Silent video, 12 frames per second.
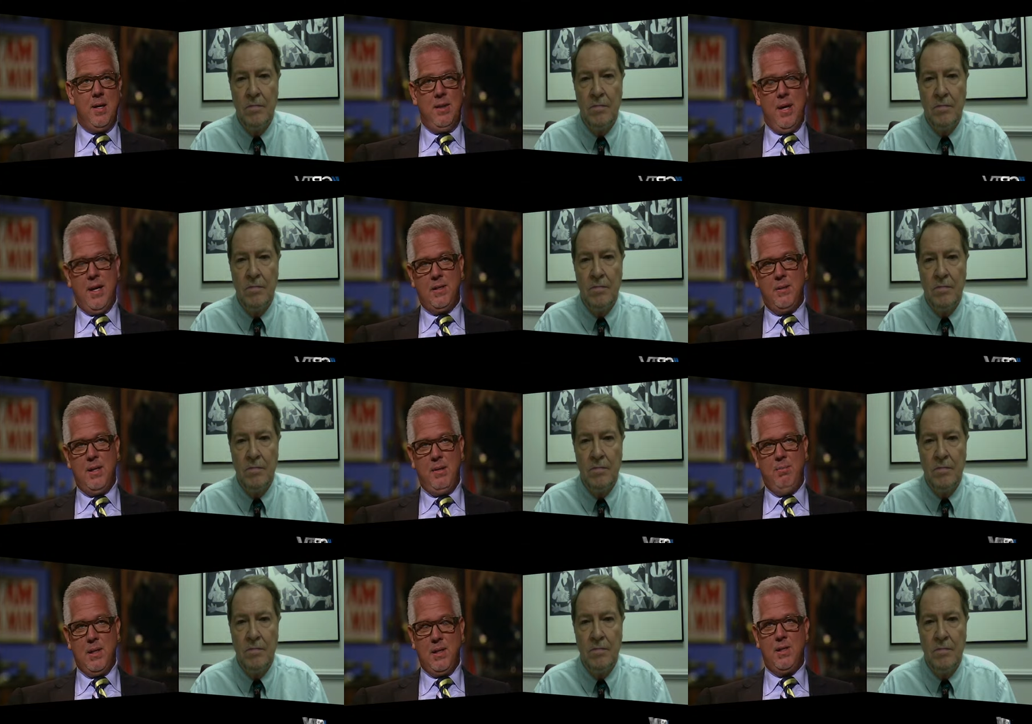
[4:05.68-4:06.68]
Speaker 1: that the
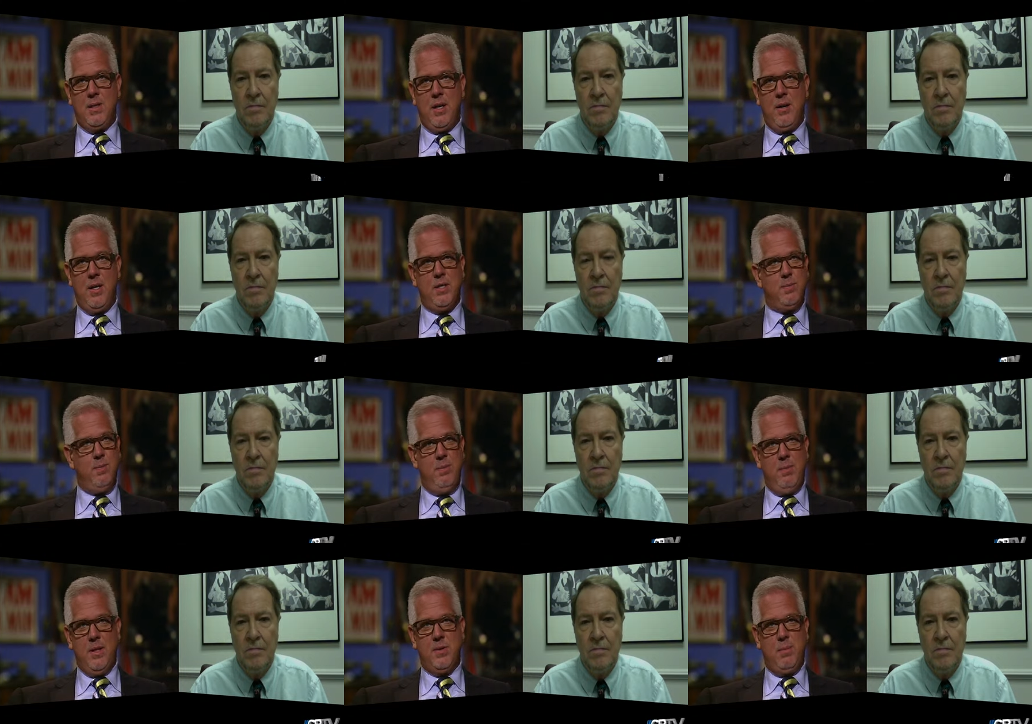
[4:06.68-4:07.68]
military is
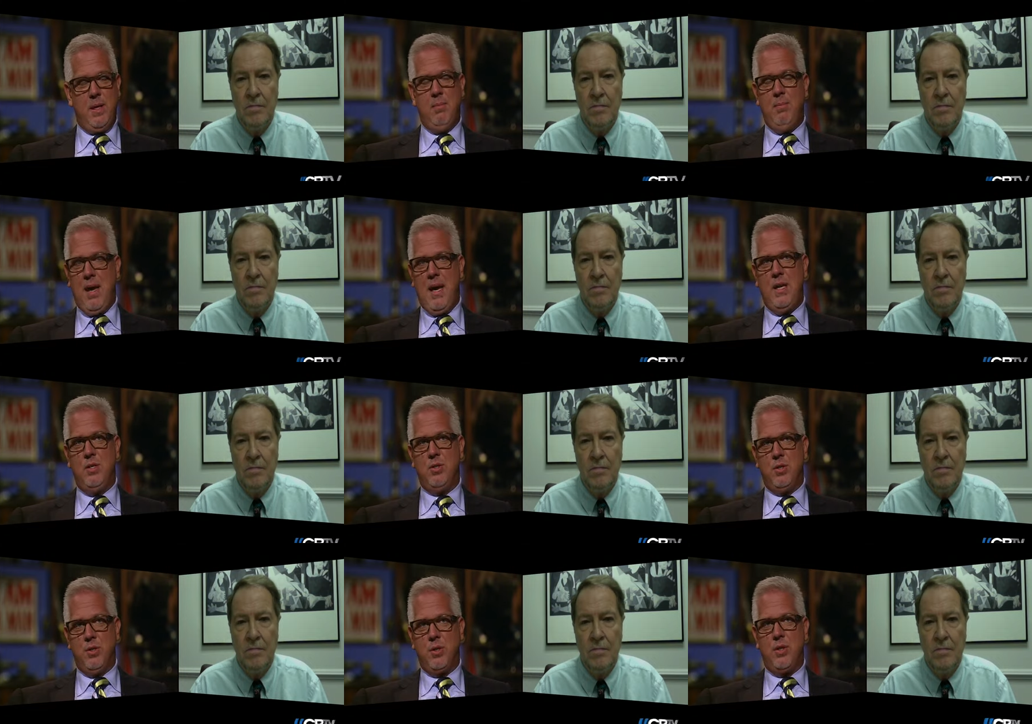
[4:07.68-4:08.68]
is being made to
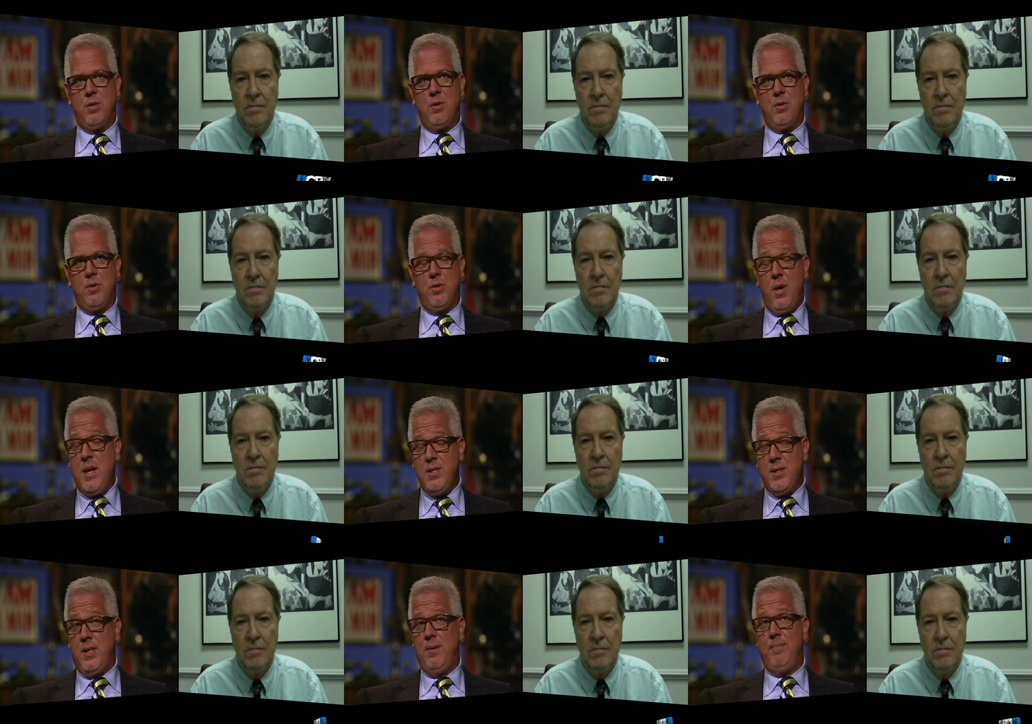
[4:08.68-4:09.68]
look
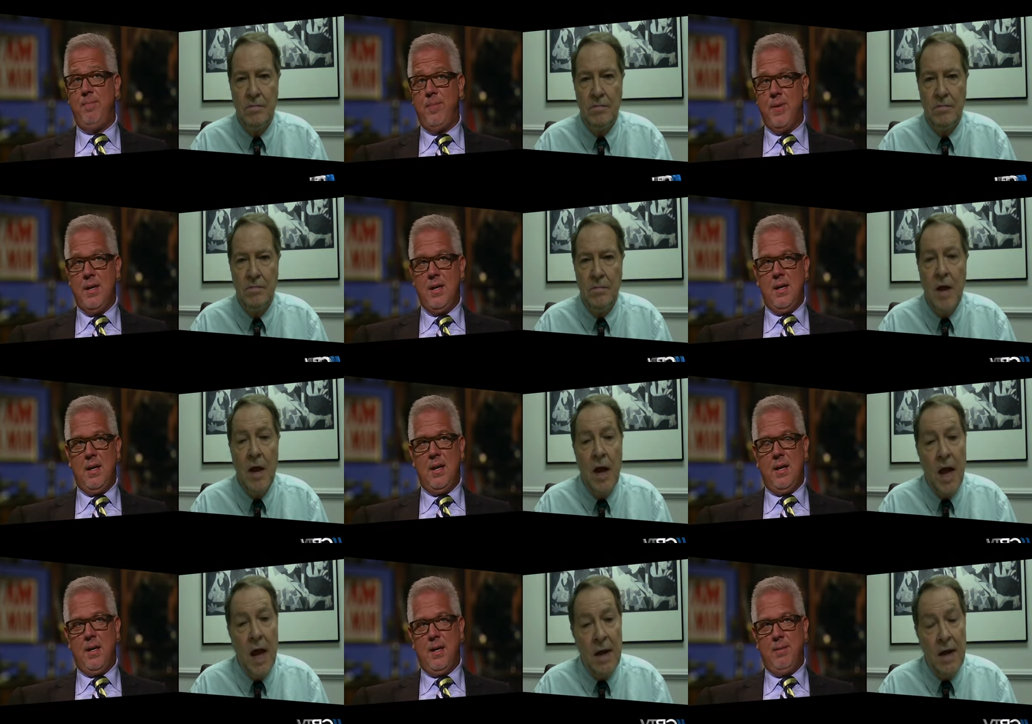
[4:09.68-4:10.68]
crazy.
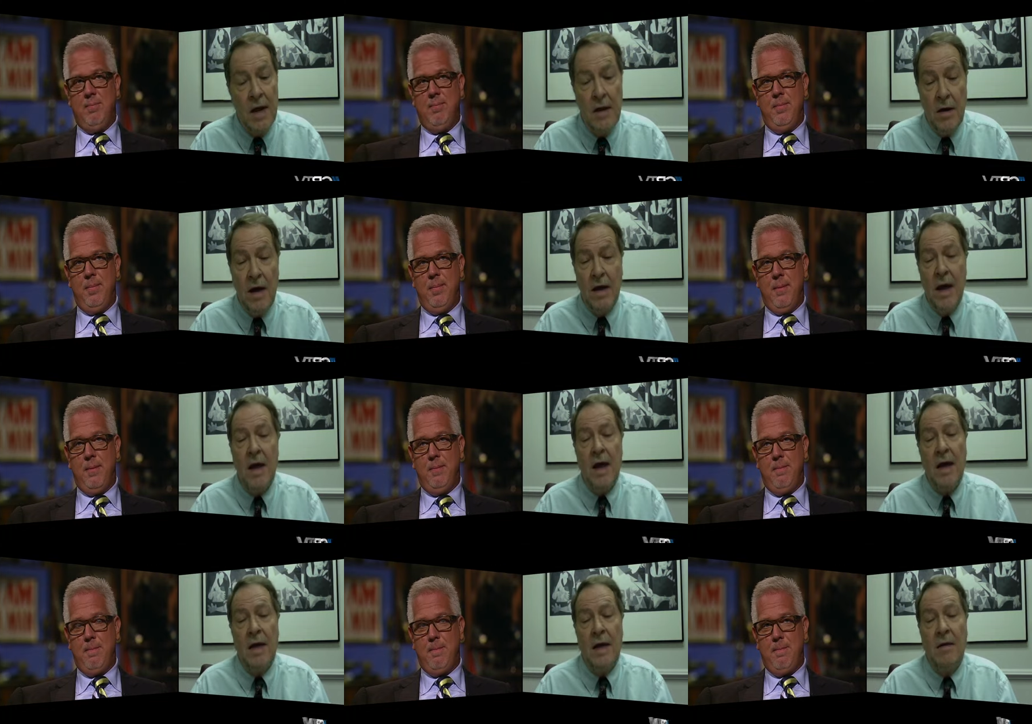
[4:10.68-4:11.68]
Um,
Speaker 2: again,
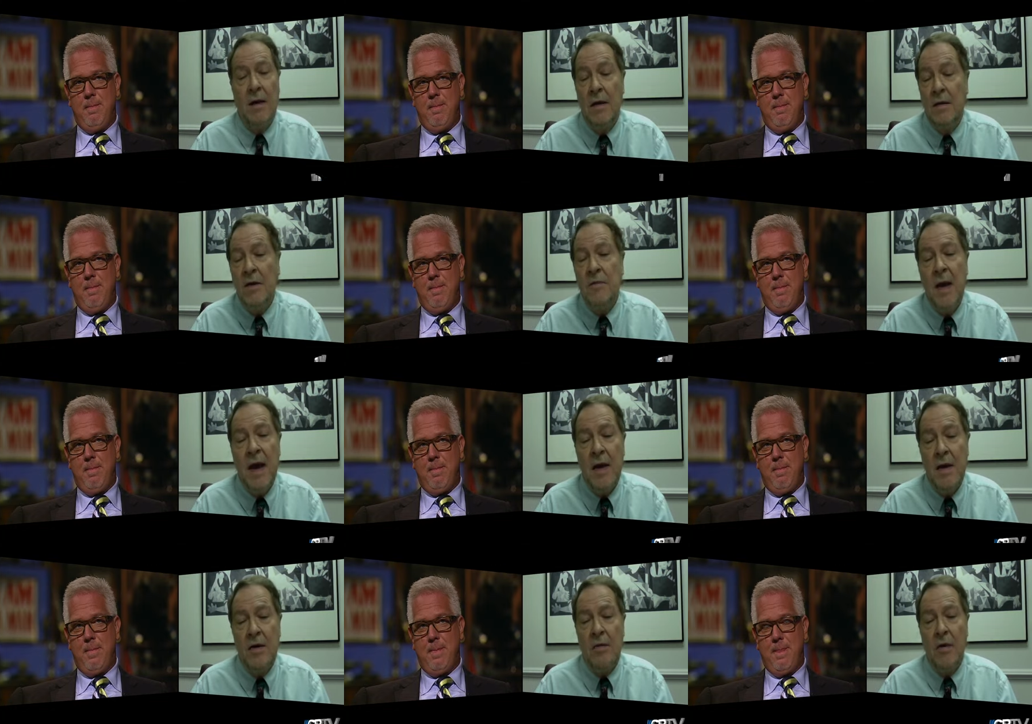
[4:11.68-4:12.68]
like uh, this man
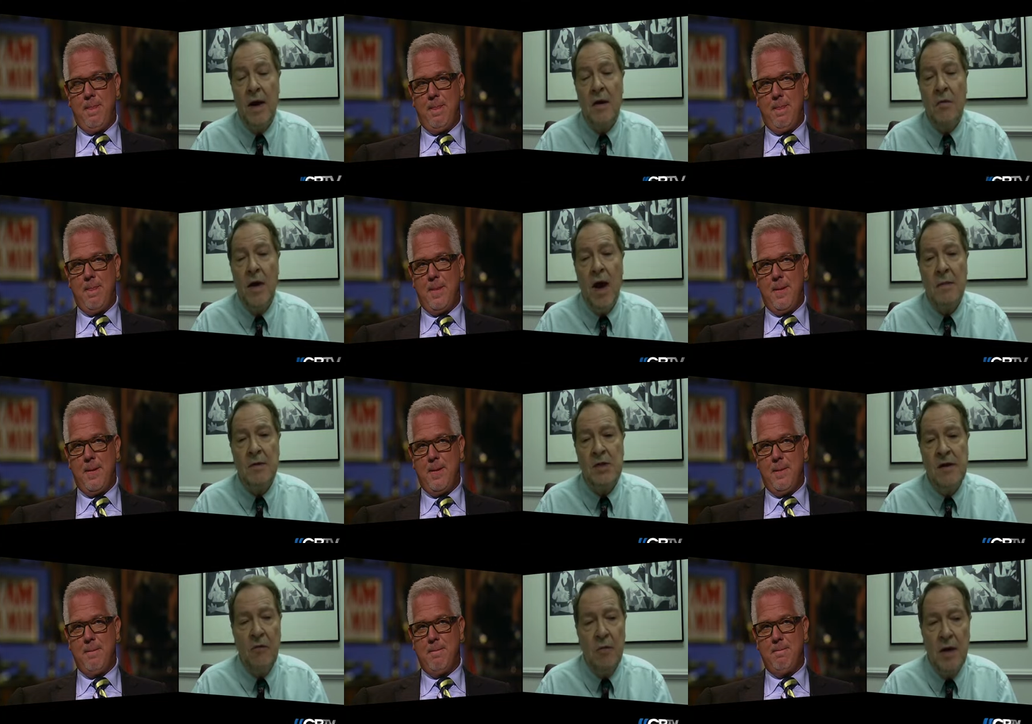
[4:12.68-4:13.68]
here, Brandon Raub, has
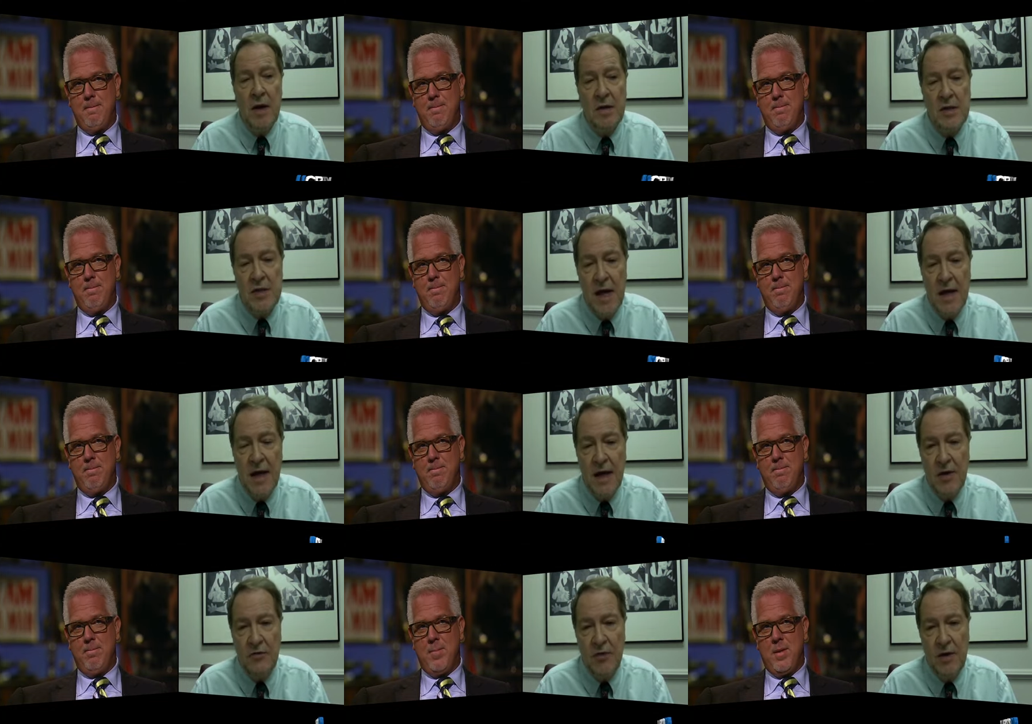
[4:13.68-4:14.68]
never been under
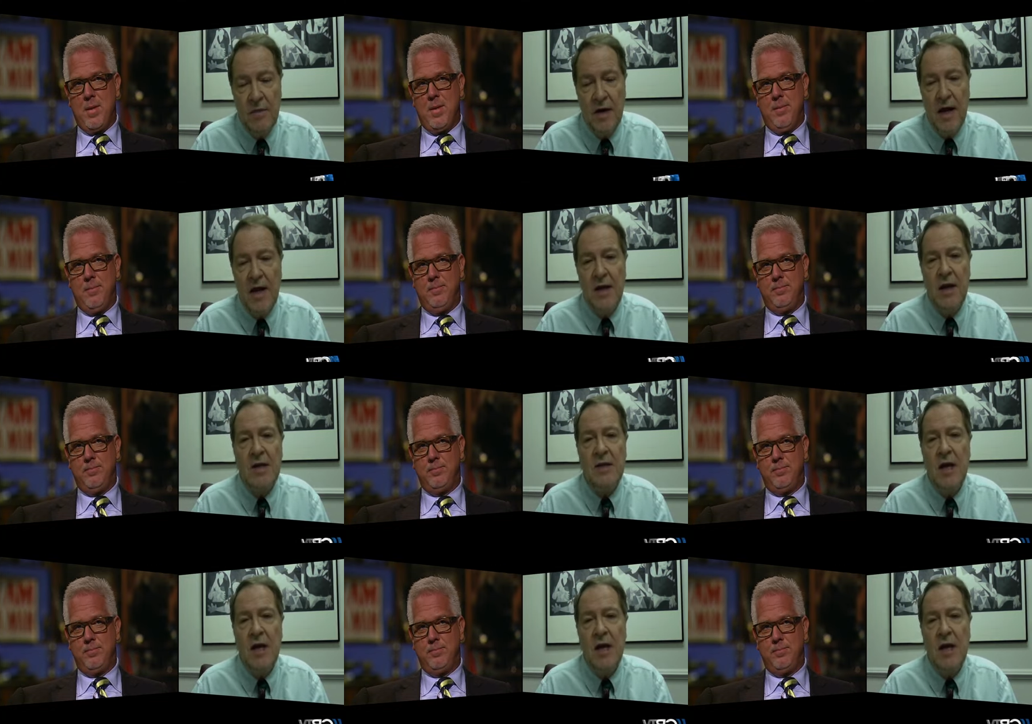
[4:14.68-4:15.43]
psychiatric treatment, and he does